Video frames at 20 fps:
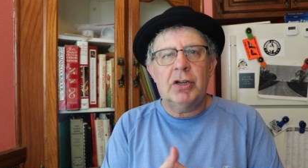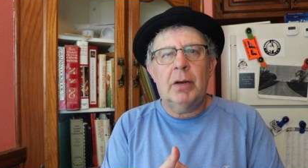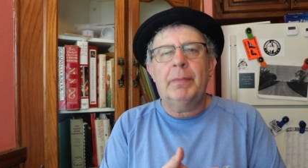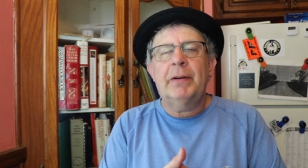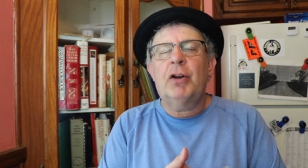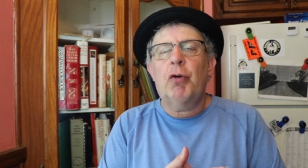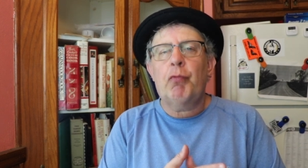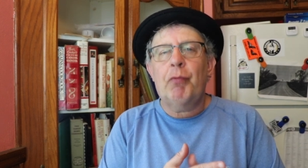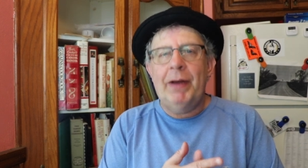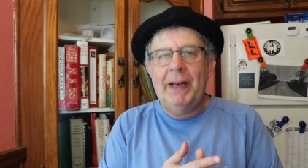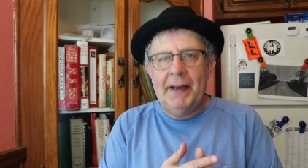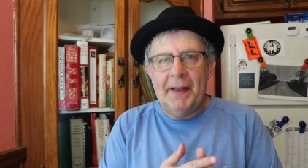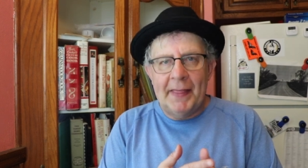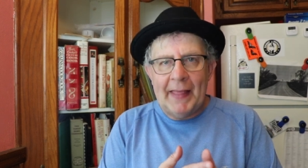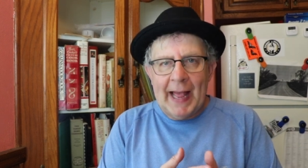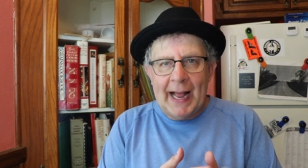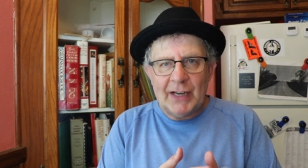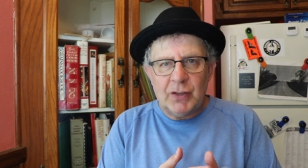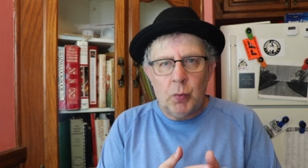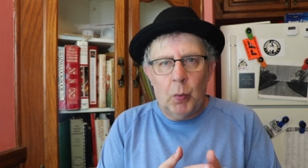So I'm going to read
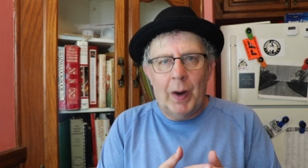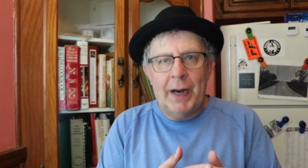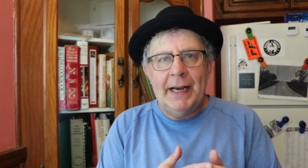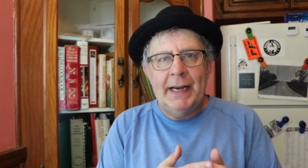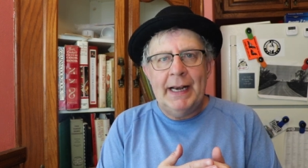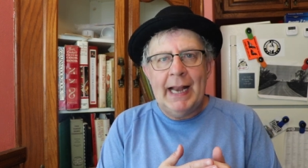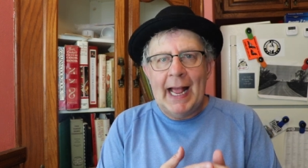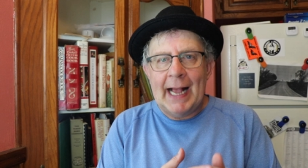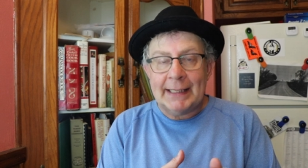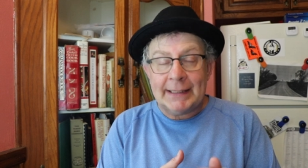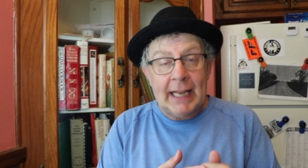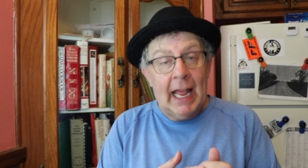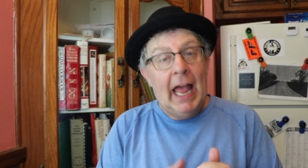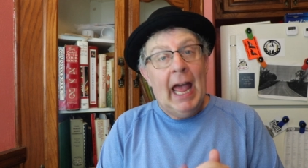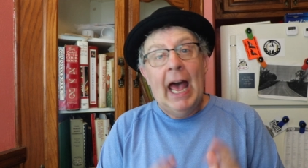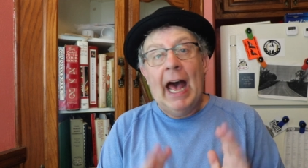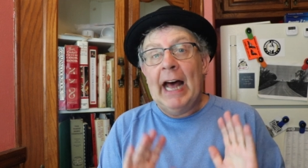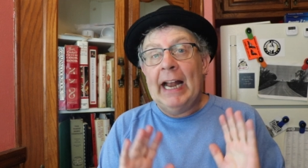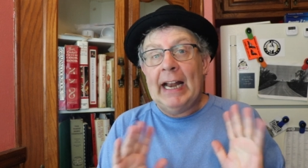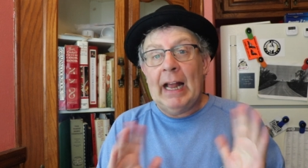that one next,
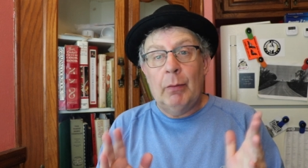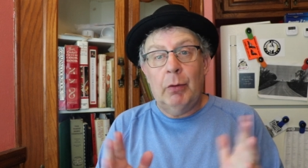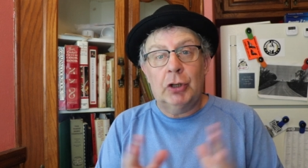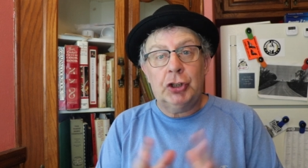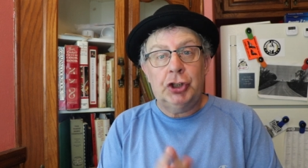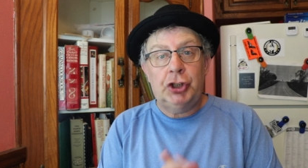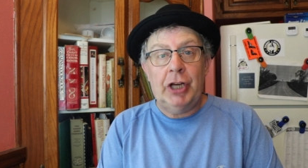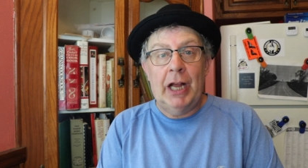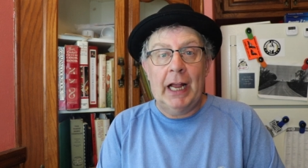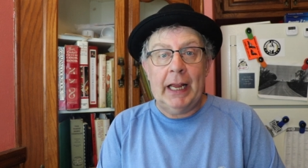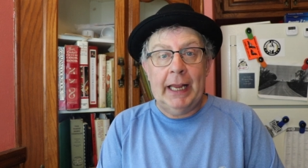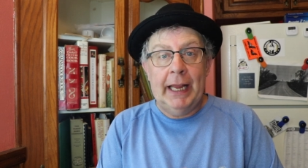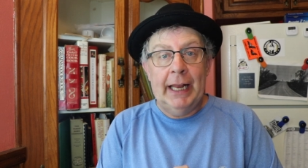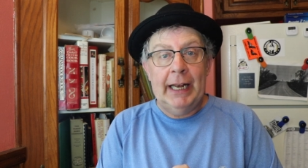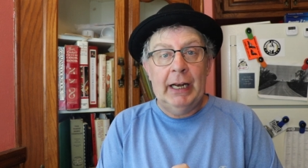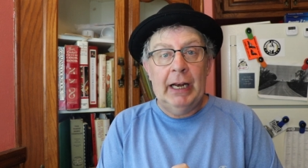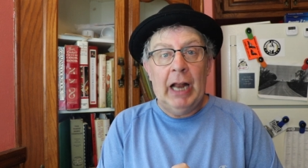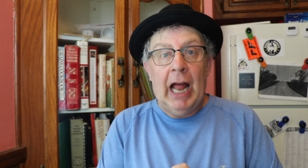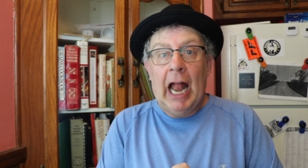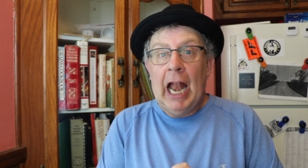and I will check
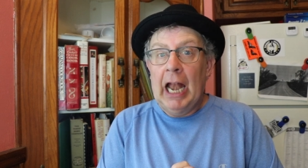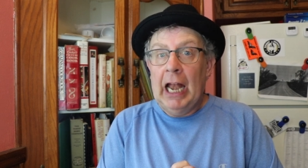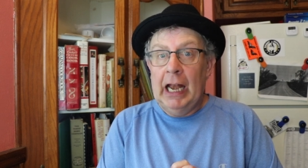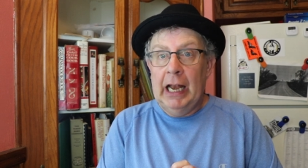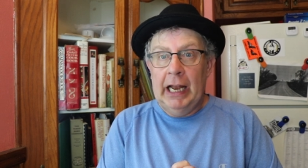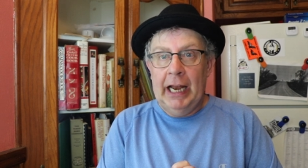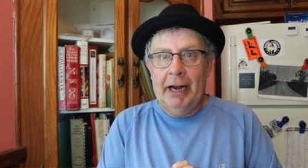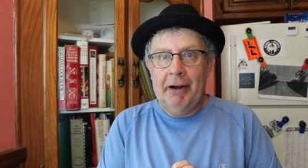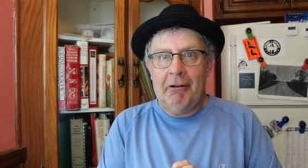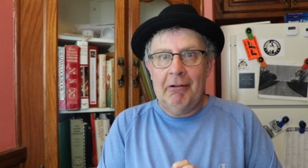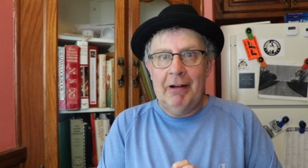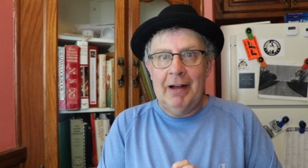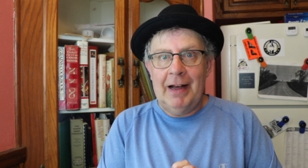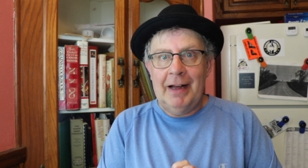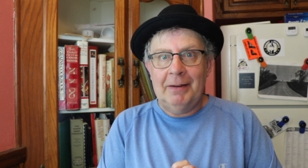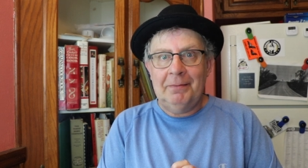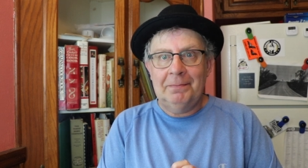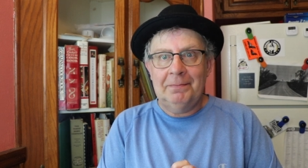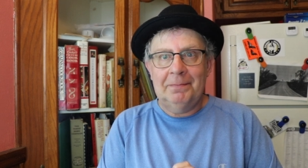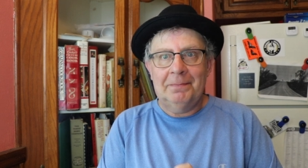in later
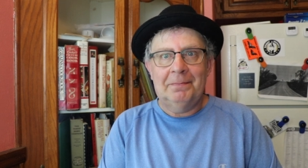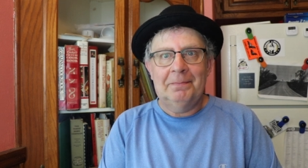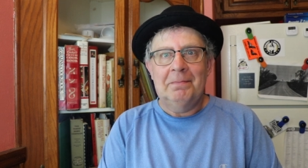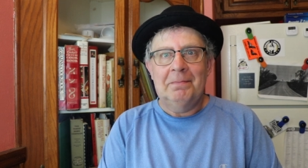on.